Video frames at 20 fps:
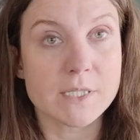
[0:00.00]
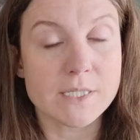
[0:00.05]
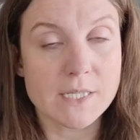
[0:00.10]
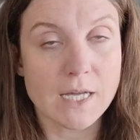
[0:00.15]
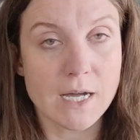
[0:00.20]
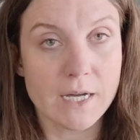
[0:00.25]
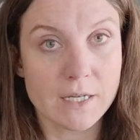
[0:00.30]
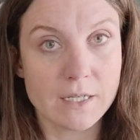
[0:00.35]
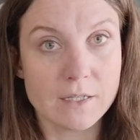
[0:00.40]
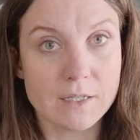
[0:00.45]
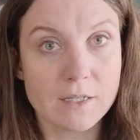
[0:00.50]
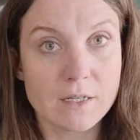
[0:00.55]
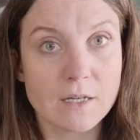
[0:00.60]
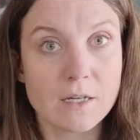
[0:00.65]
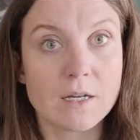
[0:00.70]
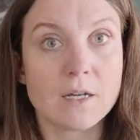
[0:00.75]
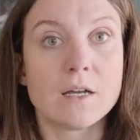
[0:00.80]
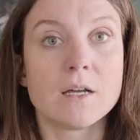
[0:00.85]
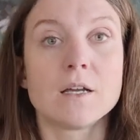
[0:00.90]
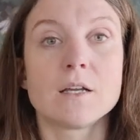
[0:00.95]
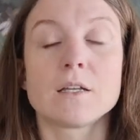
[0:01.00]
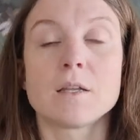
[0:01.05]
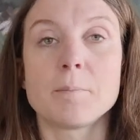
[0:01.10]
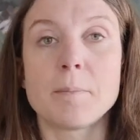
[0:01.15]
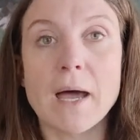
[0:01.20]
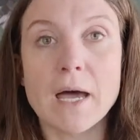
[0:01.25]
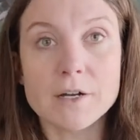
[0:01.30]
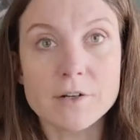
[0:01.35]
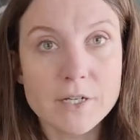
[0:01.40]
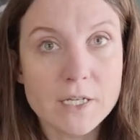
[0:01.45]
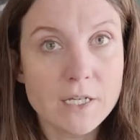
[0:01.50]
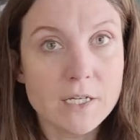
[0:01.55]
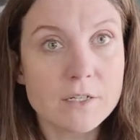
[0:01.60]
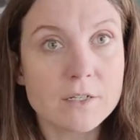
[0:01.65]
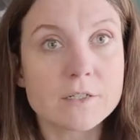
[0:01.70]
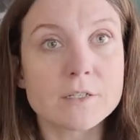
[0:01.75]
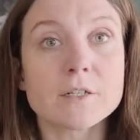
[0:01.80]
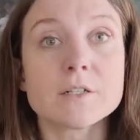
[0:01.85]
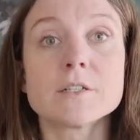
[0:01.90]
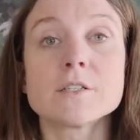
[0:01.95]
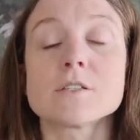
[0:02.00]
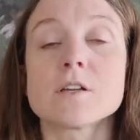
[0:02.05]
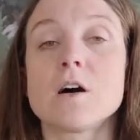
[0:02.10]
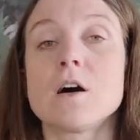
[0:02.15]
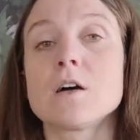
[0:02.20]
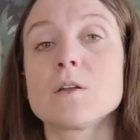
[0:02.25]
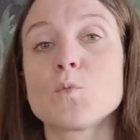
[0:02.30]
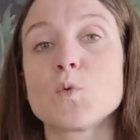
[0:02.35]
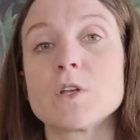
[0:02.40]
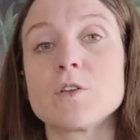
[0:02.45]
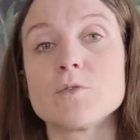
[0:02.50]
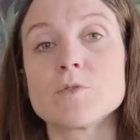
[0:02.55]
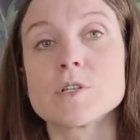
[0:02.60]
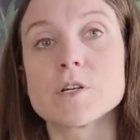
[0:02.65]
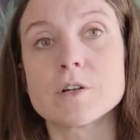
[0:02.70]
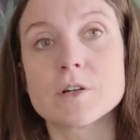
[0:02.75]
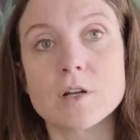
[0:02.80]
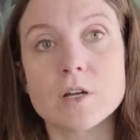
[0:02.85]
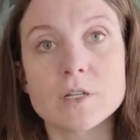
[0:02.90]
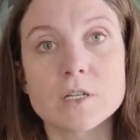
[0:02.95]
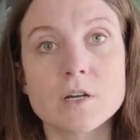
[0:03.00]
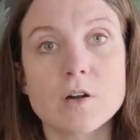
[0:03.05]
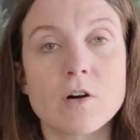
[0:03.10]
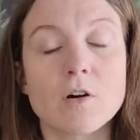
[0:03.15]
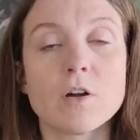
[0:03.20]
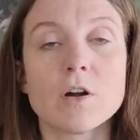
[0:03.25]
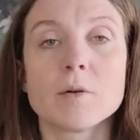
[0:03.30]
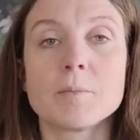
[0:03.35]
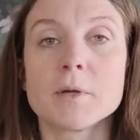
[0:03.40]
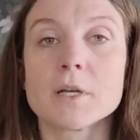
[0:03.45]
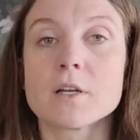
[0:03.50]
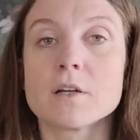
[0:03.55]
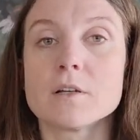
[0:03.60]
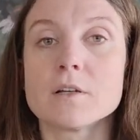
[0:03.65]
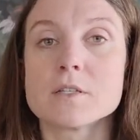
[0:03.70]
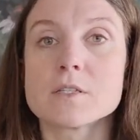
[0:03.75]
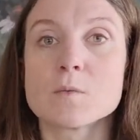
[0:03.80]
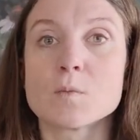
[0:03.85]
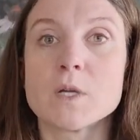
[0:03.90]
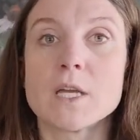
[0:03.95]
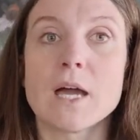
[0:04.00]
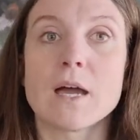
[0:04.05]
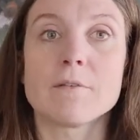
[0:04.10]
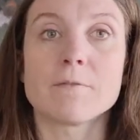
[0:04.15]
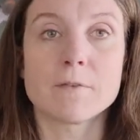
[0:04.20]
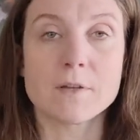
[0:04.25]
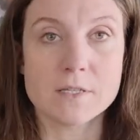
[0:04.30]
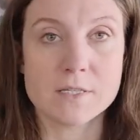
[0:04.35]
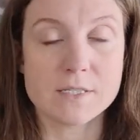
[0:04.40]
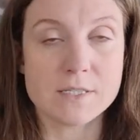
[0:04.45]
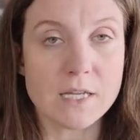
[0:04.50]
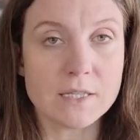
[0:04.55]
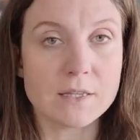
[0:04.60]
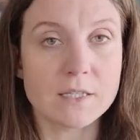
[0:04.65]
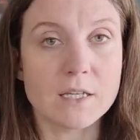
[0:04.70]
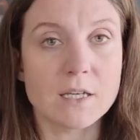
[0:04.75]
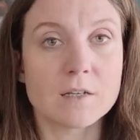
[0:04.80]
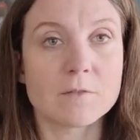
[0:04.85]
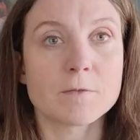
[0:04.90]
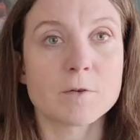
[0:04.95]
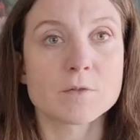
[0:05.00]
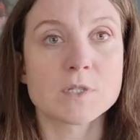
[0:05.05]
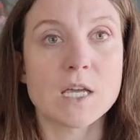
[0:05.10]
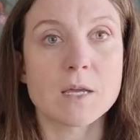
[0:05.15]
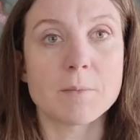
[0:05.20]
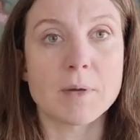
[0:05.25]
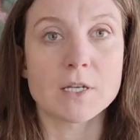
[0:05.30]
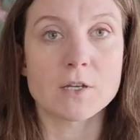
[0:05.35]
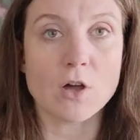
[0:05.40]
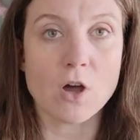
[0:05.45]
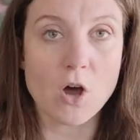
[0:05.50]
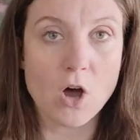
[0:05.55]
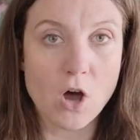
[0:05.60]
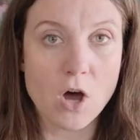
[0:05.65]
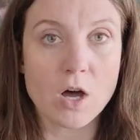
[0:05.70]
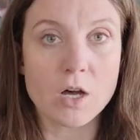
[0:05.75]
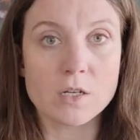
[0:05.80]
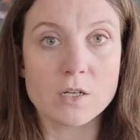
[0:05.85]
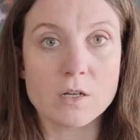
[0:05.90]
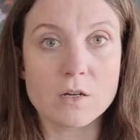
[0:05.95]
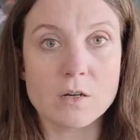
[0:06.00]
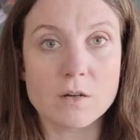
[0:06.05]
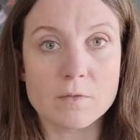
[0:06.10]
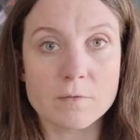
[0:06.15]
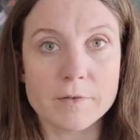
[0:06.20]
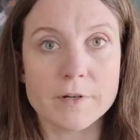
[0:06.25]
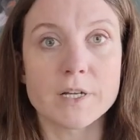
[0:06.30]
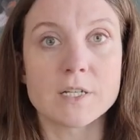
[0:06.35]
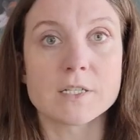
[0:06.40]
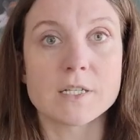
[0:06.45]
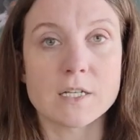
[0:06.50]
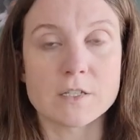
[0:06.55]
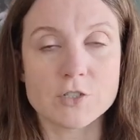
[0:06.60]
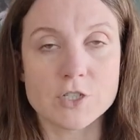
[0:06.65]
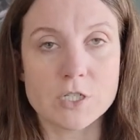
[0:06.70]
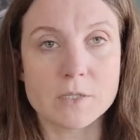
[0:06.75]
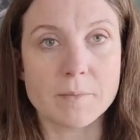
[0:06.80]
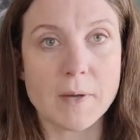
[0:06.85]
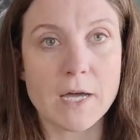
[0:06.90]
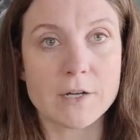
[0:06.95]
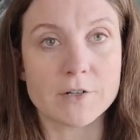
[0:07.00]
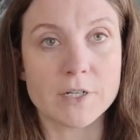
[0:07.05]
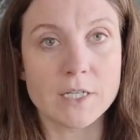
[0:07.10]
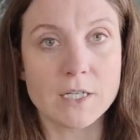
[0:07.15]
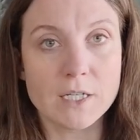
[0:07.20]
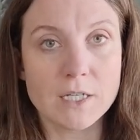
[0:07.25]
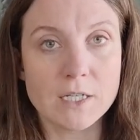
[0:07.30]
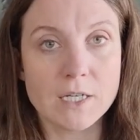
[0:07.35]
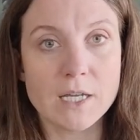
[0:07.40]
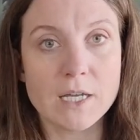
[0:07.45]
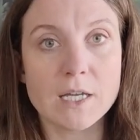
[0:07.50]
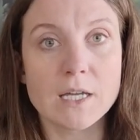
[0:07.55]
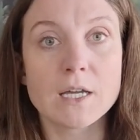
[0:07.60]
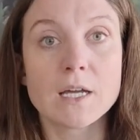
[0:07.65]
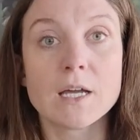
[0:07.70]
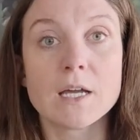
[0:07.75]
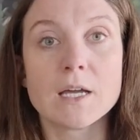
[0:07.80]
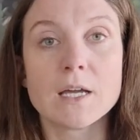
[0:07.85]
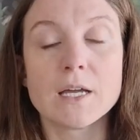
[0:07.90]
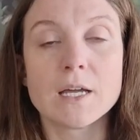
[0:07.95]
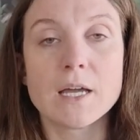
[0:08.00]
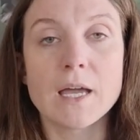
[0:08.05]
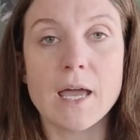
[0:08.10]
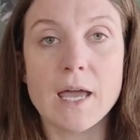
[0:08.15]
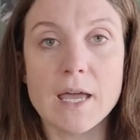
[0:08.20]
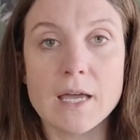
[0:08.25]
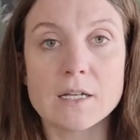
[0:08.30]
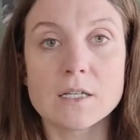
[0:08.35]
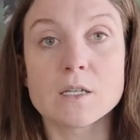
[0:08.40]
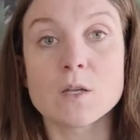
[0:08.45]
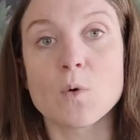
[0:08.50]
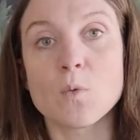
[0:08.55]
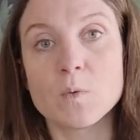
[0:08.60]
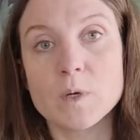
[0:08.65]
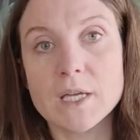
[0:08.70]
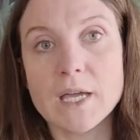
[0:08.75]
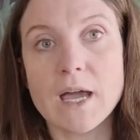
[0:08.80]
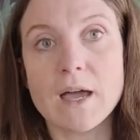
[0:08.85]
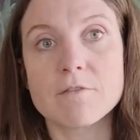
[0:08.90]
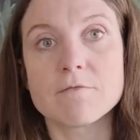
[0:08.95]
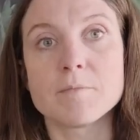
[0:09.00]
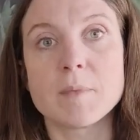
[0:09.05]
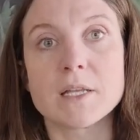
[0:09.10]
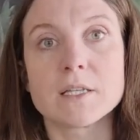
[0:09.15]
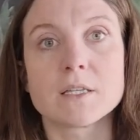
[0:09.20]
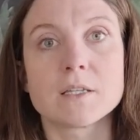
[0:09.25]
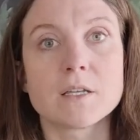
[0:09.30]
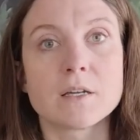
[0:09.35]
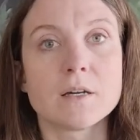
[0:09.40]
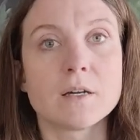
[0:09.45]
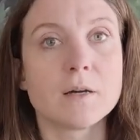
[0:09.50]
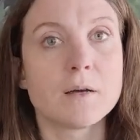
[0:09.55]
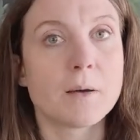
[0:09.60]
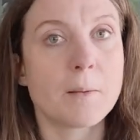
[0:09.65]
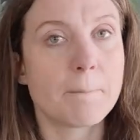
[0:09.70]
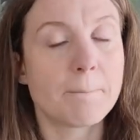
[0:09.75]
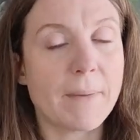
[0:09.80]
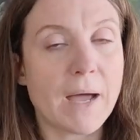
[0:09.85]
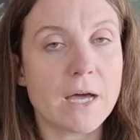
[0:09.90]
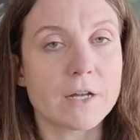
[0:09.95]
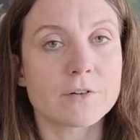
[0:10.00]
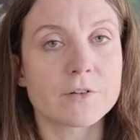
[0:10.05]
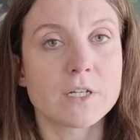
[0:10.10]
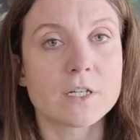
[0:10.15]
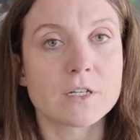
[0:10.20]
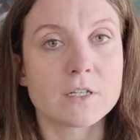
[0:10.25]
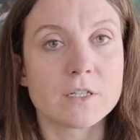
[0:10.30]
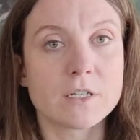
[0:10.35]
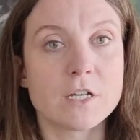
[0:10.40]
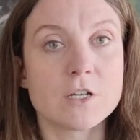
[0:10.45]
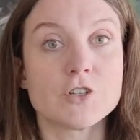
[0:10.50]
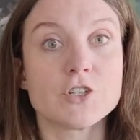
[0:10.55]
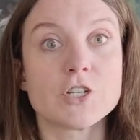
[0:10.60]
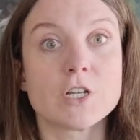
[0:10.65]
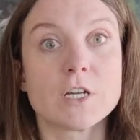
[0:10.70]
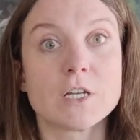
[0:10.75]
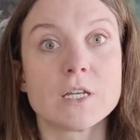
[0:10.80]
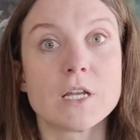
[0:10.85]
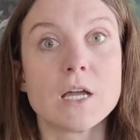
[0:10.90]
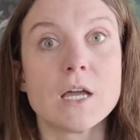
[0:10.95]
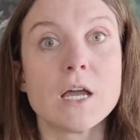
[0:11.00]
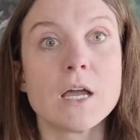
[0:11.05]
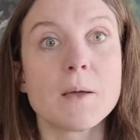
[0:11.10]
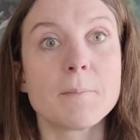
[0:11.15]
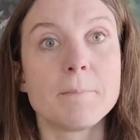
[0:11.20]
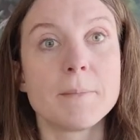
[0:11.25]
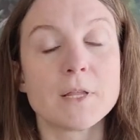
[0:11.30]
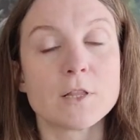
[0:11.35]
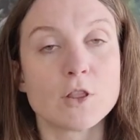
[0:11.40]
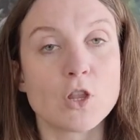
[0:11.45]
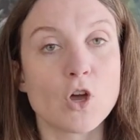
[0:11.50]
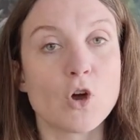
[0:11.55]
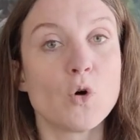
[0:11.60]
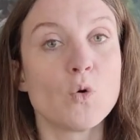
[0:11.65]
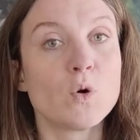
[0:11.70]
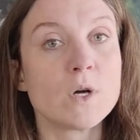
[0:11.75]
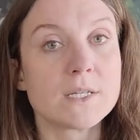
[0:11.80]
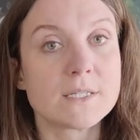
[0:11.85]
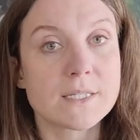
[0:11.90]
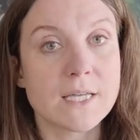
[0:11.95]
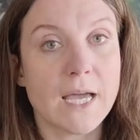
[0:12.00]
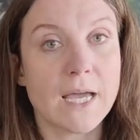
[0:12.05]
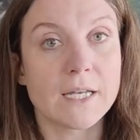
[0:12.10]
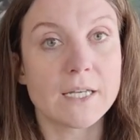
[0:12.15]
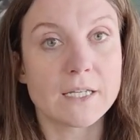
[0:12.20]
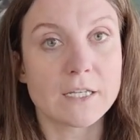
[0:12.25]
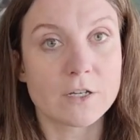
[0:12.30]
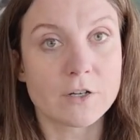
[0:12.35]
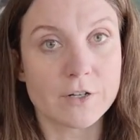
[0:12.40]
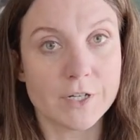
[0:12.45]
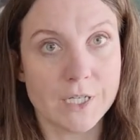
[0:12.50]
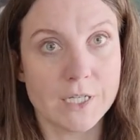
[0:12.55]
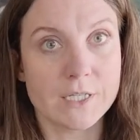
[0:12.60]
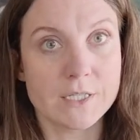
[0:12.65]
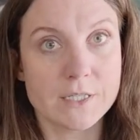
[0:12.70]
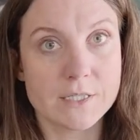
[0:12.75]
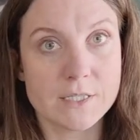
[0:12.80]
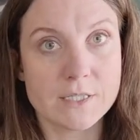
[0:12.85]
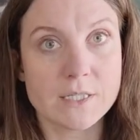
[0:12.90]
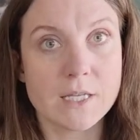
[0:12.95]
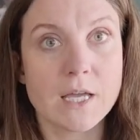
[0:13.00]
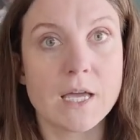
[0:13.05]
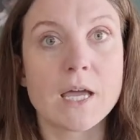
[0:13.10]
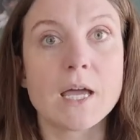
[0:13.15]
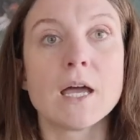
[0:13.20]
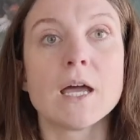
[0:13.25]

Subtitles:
outside. The battery heater turns on when you turn on the car because we have set the infotainment on for intelligent battery heating, and we have met the battery condition below 10 degrees.